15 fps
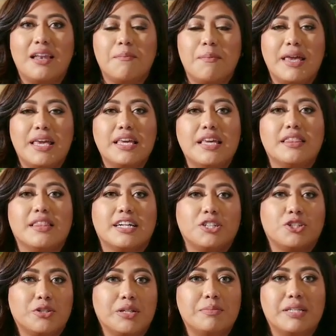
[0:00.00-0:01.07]
and
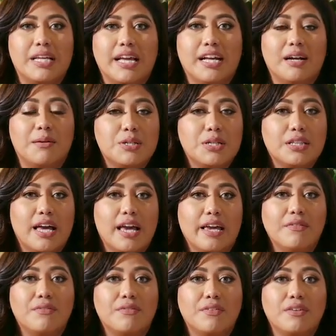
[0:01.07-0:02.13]
making their dream day come to
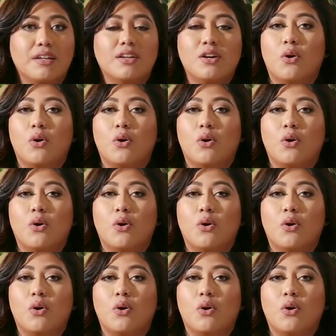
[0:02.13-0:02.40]
life,